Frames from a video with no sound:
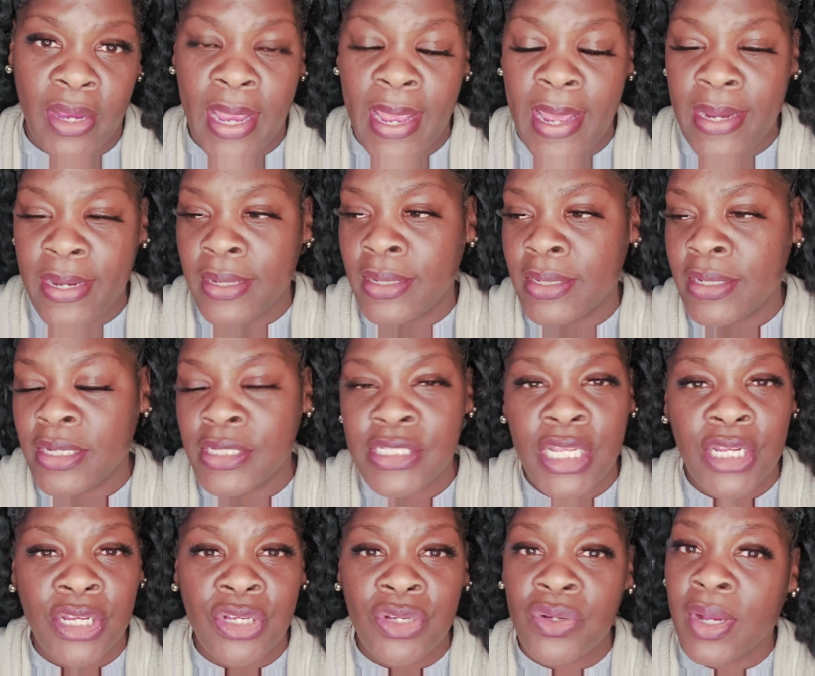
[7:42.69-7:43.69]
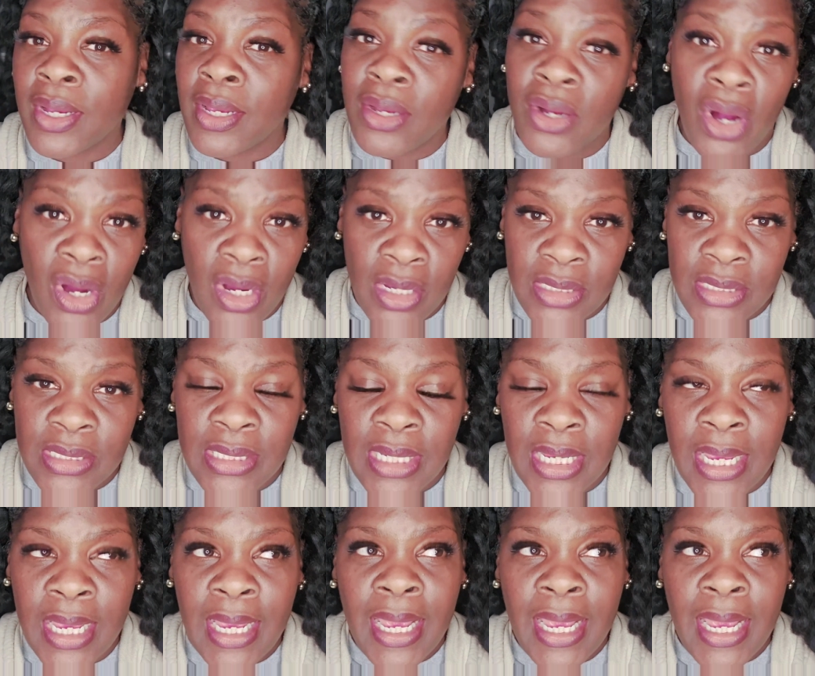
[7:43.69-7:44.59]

And it's at a great cost.